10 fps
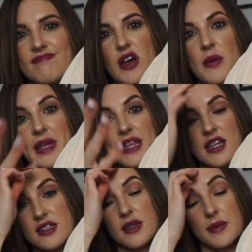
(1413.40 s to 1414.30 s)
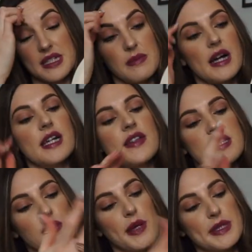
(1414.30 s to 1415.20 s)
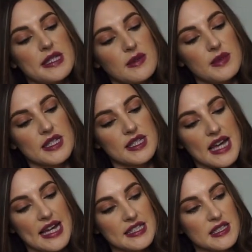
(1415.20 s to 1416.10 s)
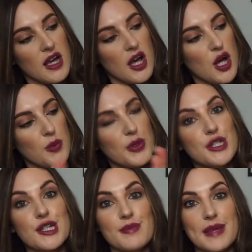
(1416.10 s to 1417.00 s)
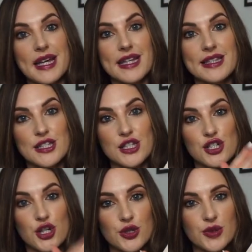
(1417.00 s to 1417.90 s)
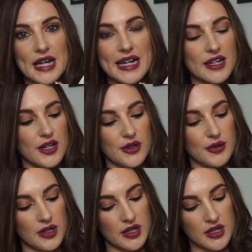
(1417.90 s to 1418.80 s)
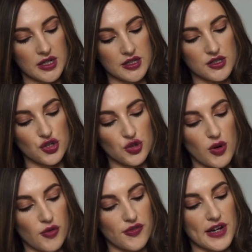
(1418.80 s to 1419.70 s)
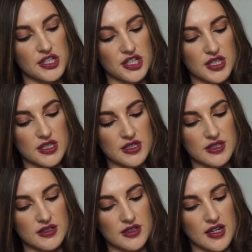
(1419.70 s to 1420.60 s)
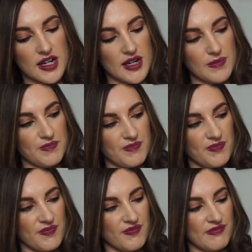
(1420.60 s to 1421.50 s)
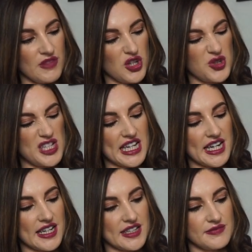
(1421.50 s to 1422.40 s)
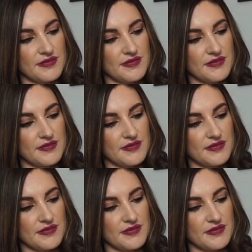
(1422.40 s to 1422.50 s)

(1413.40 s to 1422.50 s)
I mean, somebody might like this, it might be to somebody's taste, but to me this is too yellow, too old-fashioned, nudie colour.